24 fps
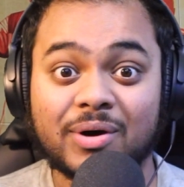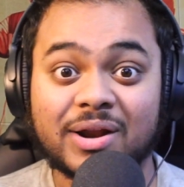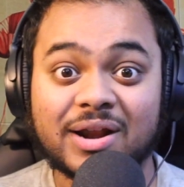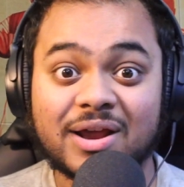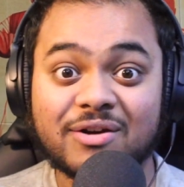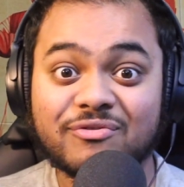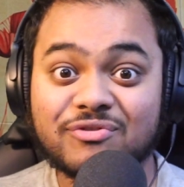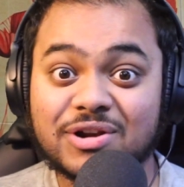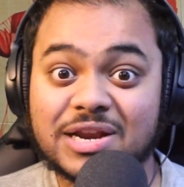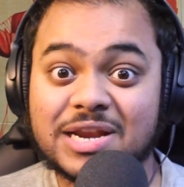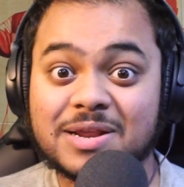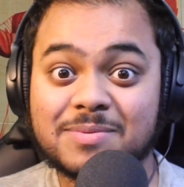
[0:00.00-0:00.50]
And I
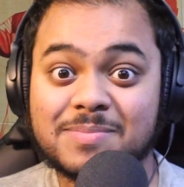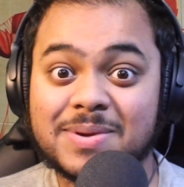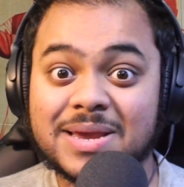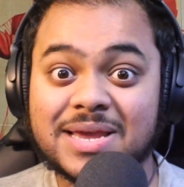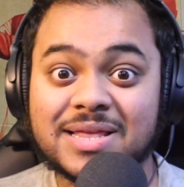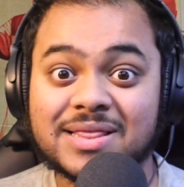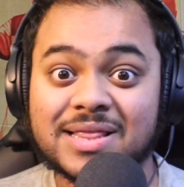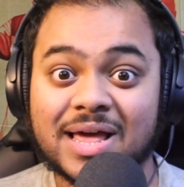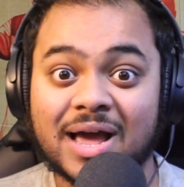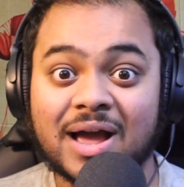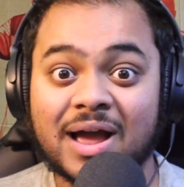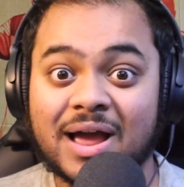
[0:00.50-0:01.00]
really
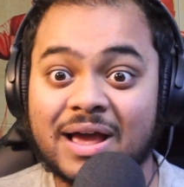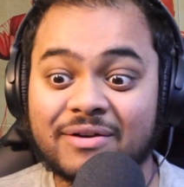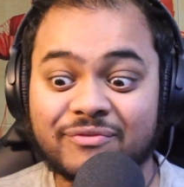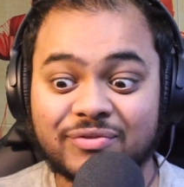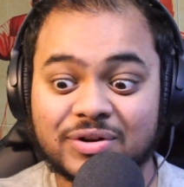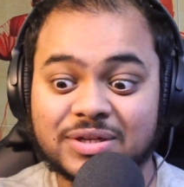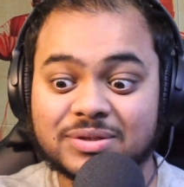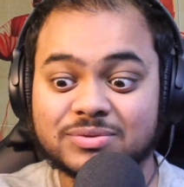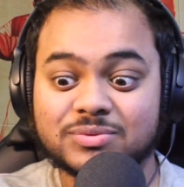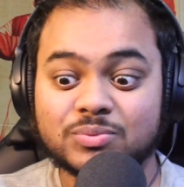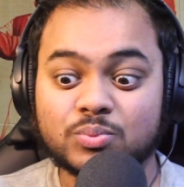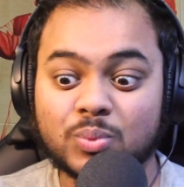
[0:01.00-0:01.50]
mean that.
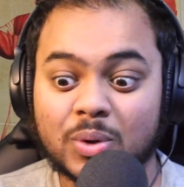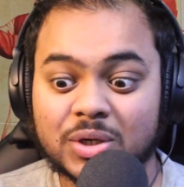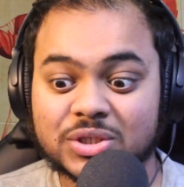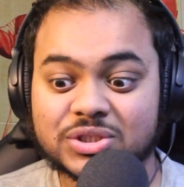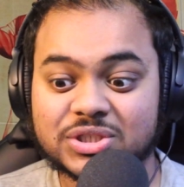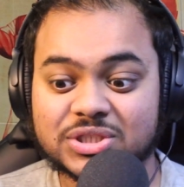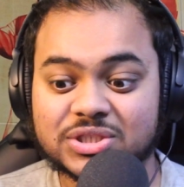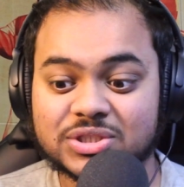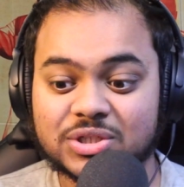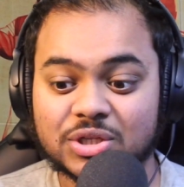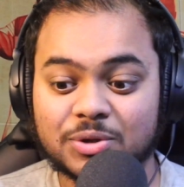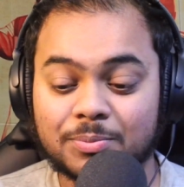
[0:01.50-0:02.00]
Having
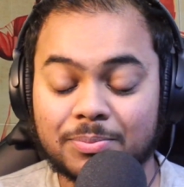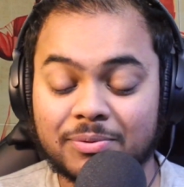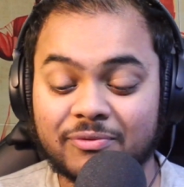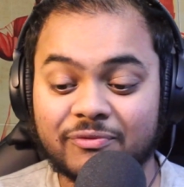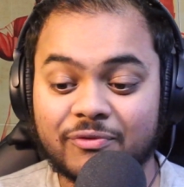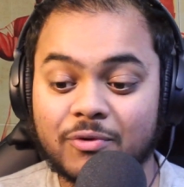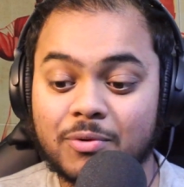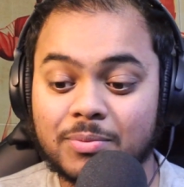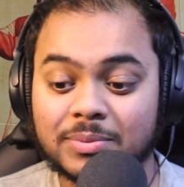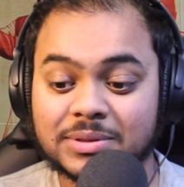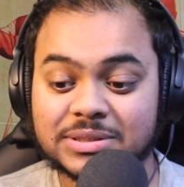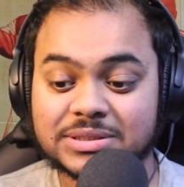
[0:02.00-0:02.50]
watched the
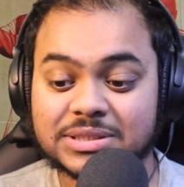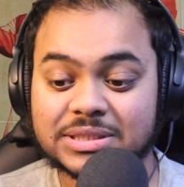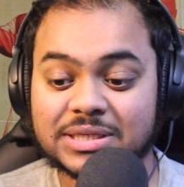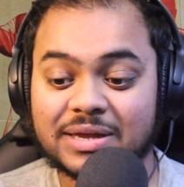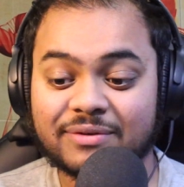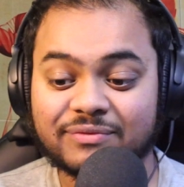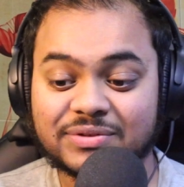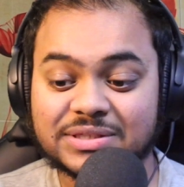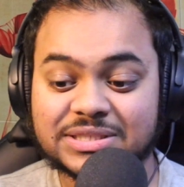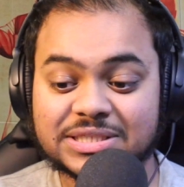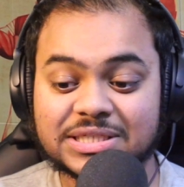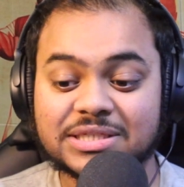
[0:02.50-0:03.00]
performances,
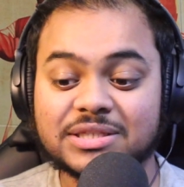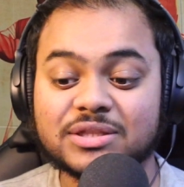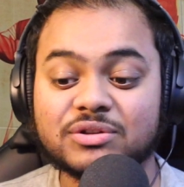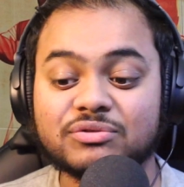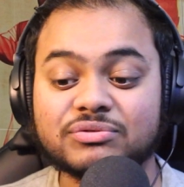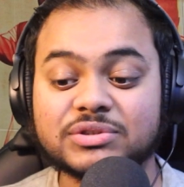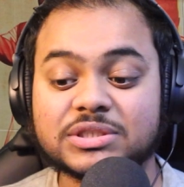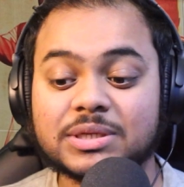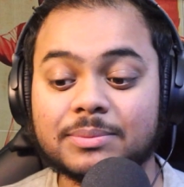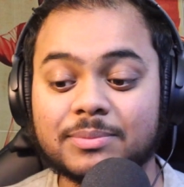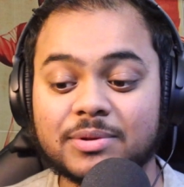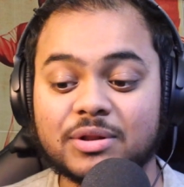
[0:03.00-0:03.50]
having
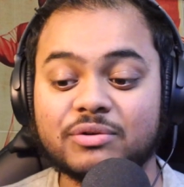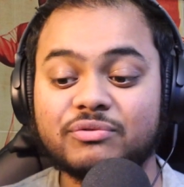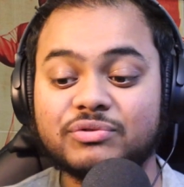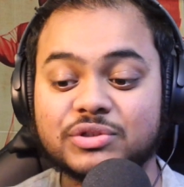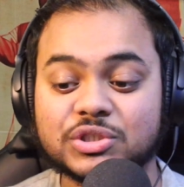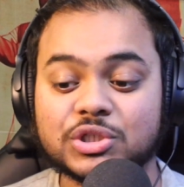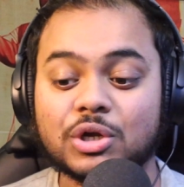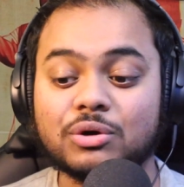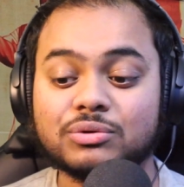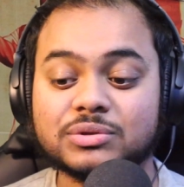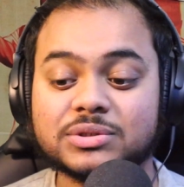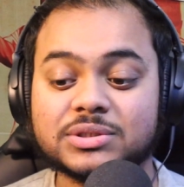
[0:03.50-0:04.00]
seen some of the
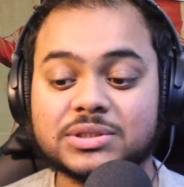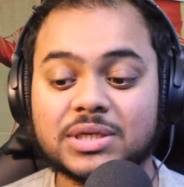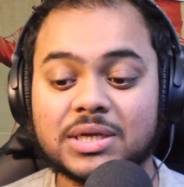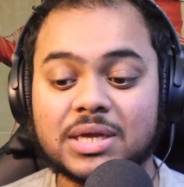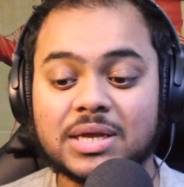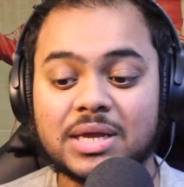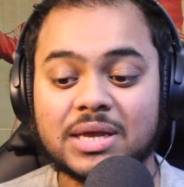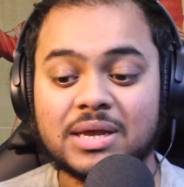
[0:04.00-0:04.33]
results